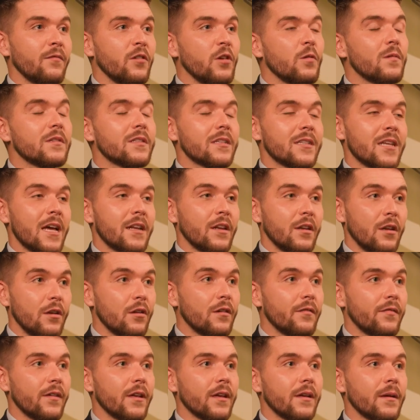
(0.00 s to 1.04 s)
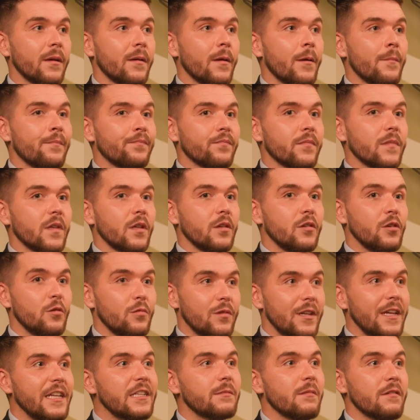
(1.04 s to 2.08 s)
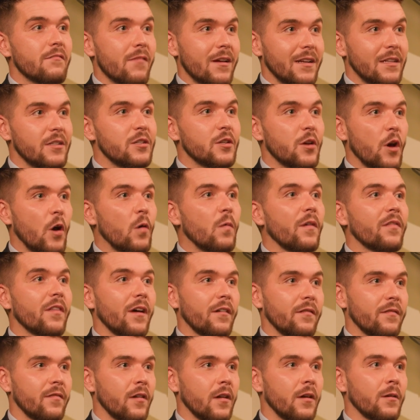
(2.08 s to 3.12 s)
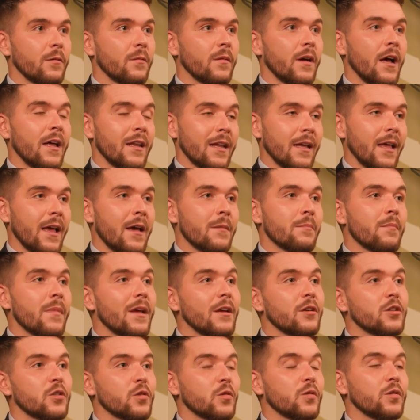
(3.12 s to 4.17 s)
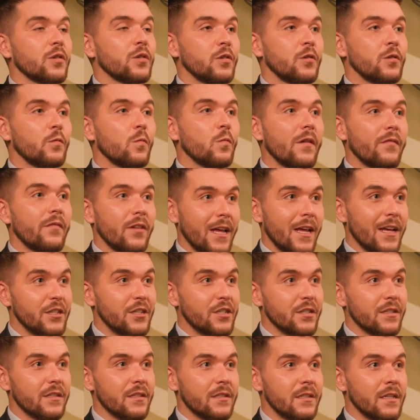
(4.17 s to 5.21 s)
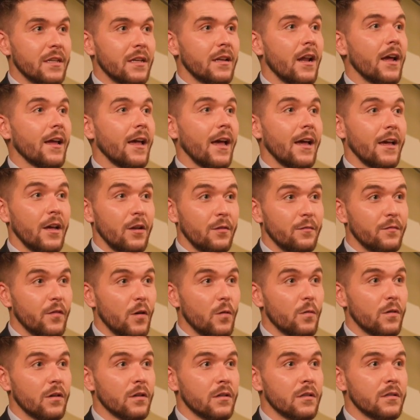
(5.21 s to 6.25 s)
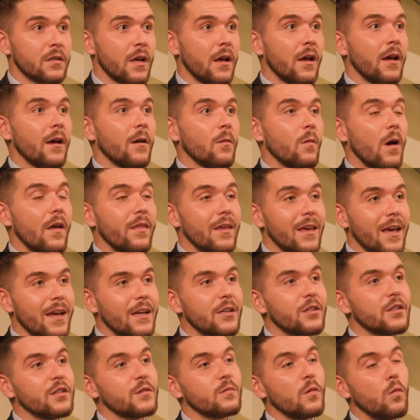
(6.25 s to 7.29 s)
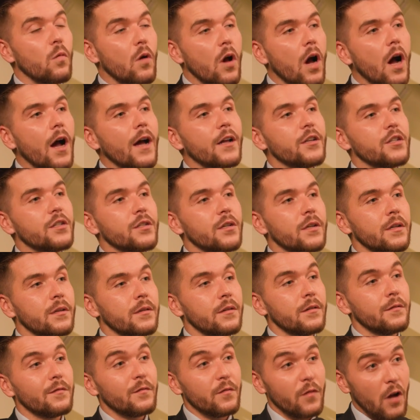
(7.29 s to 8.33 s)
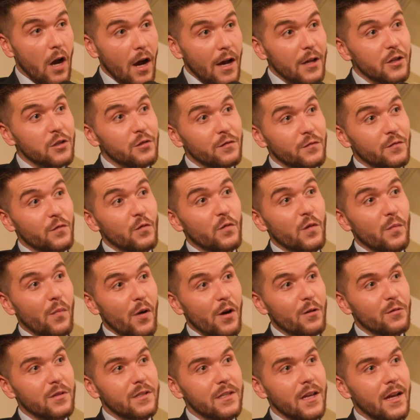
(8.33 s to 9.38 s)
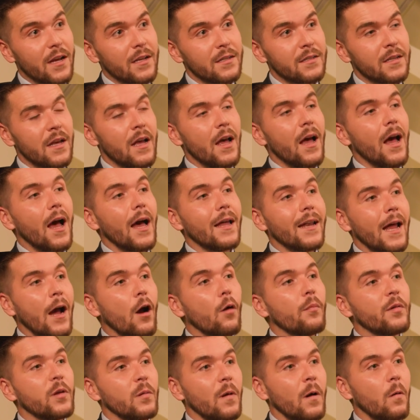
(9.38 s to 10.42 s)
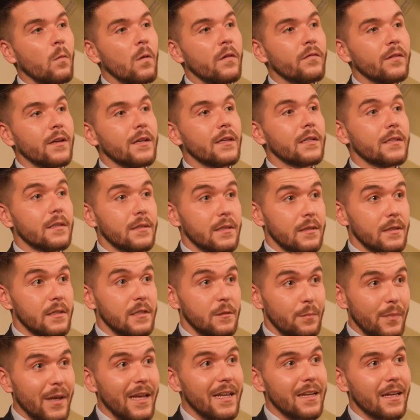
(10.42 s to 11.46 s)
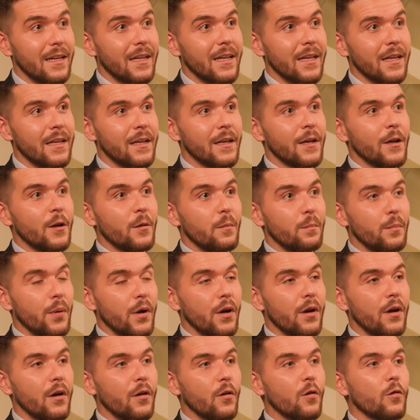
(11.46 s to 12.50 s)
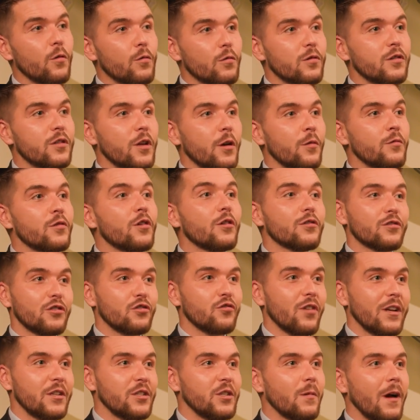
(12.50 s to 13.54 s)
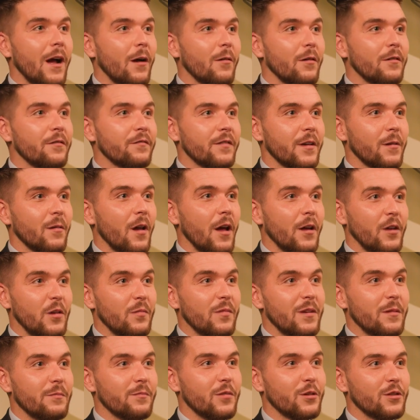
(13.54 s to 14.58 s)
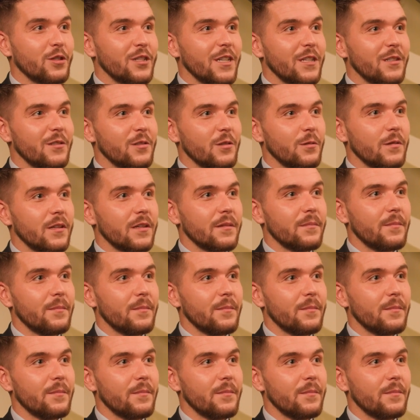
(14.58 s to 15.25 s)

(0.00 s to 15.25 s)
And if you as a tenant love it, you need to be ready to go with that flow. And again, make sure that you're with an agency like Engel Völkers, where the agents will guide you through the process and help you out with it speedily, but also not stress you out and feel like you're being pushed into